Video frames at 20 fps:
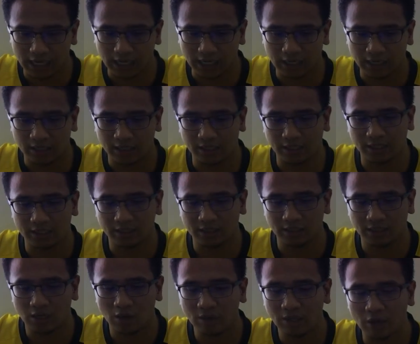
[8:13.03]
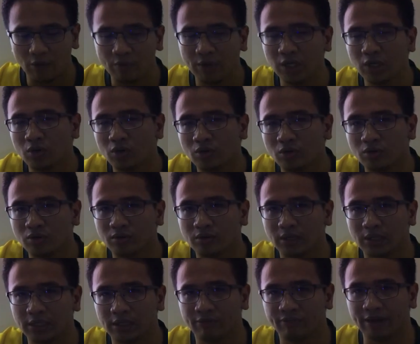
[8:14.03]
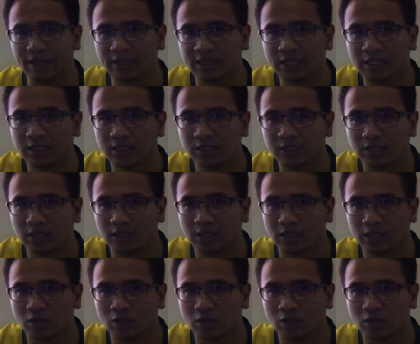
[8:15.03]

Now that we know the factors